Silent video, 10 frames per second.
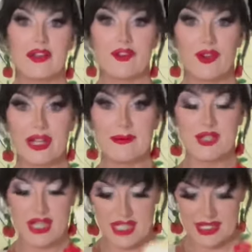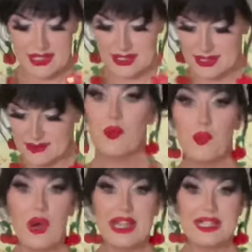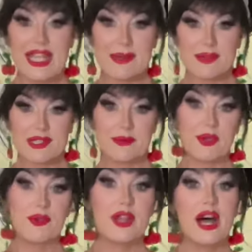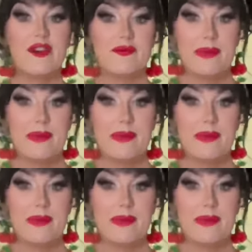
of cream cheese, one tablespoon of